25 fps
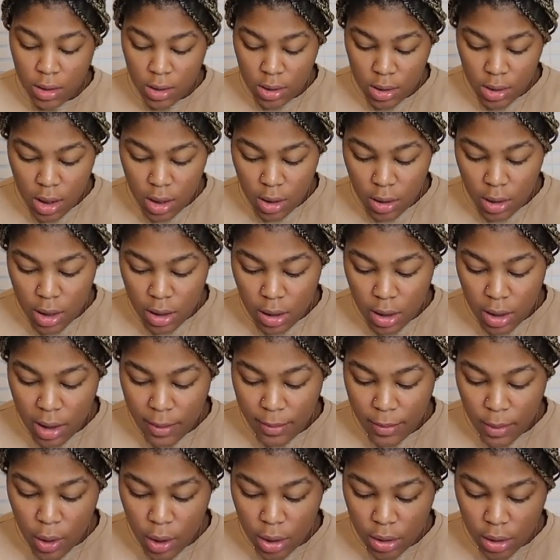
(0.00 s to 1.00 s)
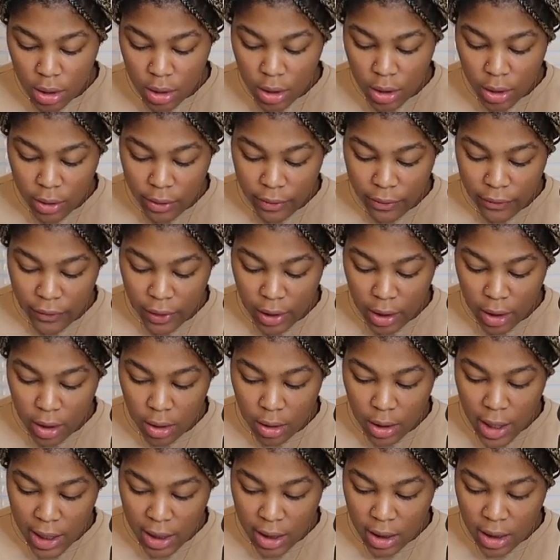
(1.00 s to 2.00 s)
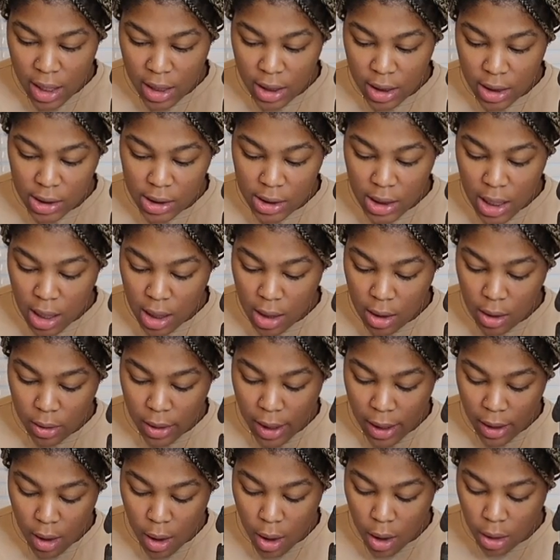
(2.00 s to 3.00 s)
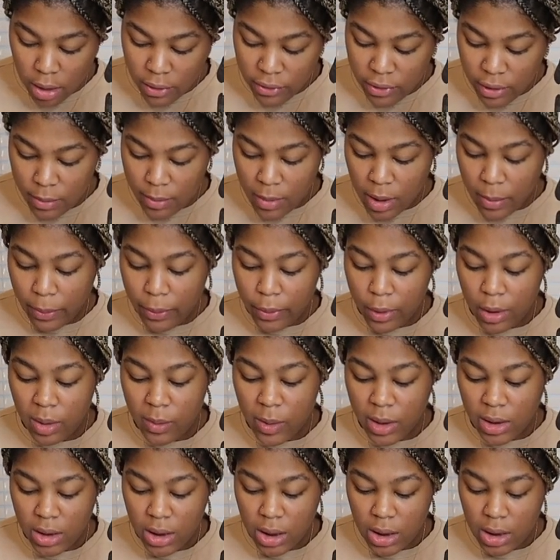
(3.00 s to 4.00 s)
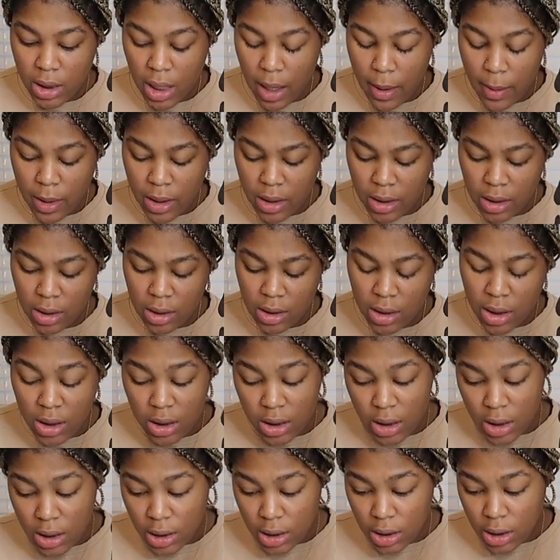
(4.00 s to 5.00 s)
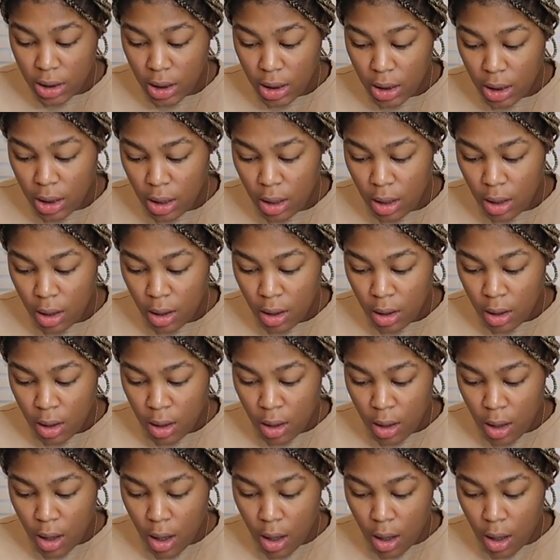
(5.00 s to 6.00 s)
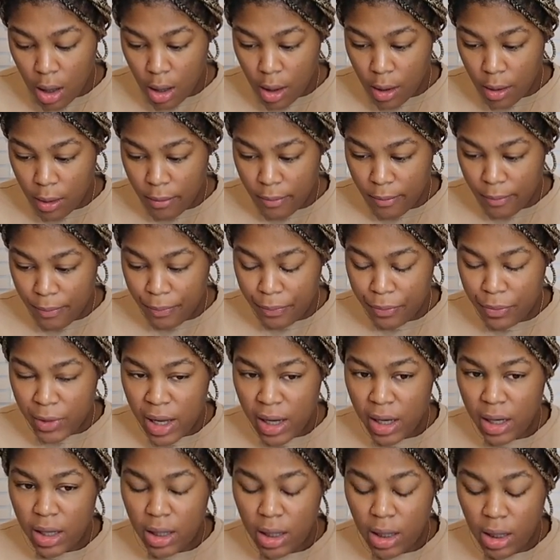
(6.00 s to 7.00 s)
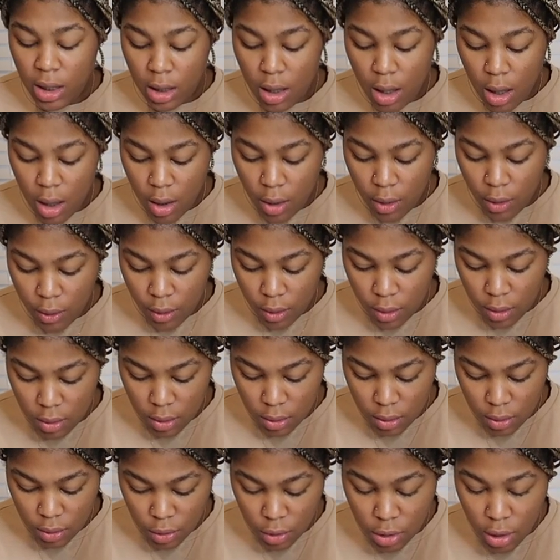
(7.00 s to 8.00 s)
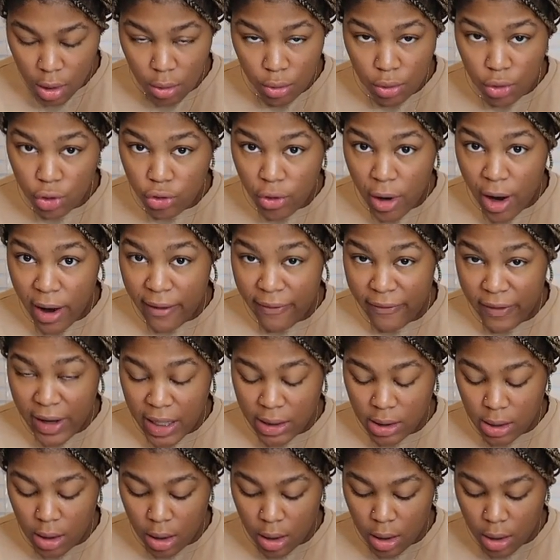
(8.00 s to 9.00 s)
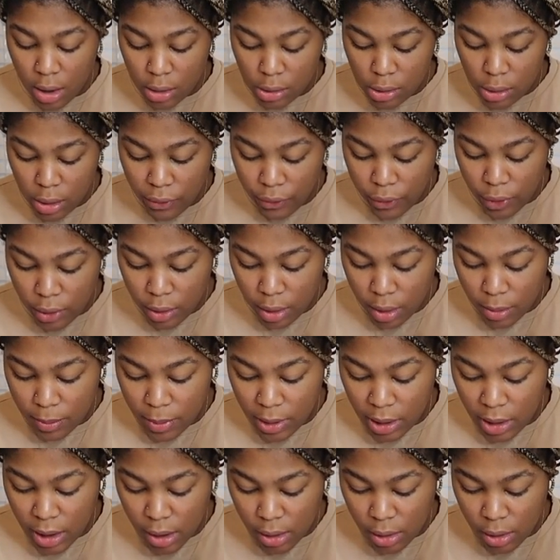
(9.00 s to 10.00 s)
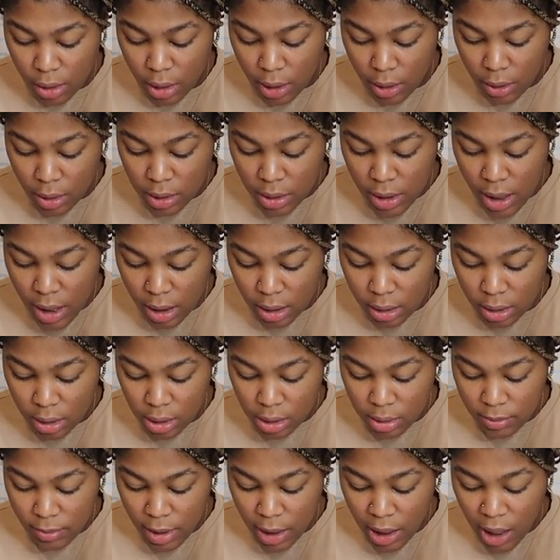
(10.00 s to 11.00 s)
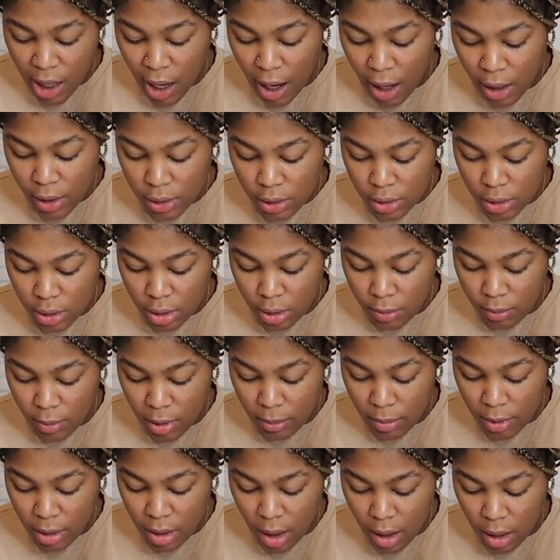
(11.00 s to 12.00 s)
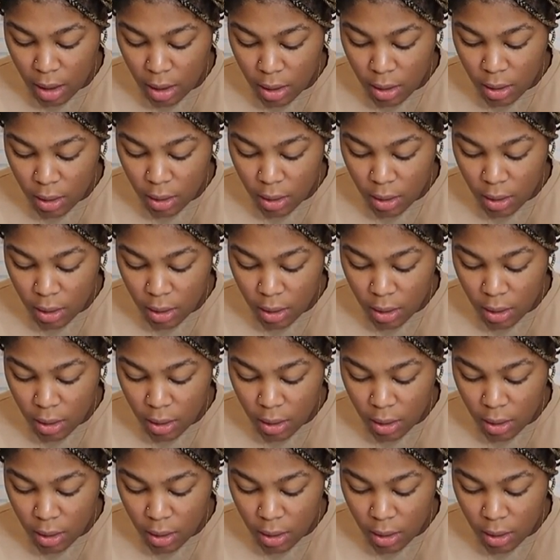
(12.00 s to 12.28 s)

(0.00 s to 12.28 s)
So now that I'm on the third finger, I can kind of tell like all of them are pretty much the same consistency. They don't dry fast at all, so if you're a beginner nail tech, these actually may be like